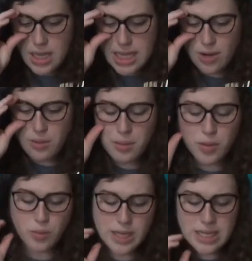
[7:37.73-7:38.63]
He remembered
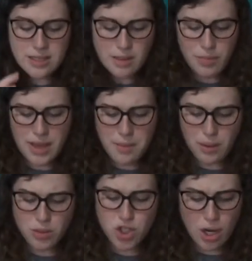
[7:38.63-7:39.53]
reading something
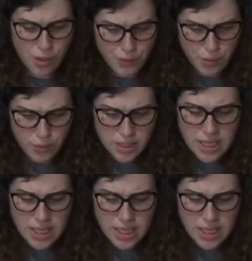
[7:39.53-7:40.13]
about junk food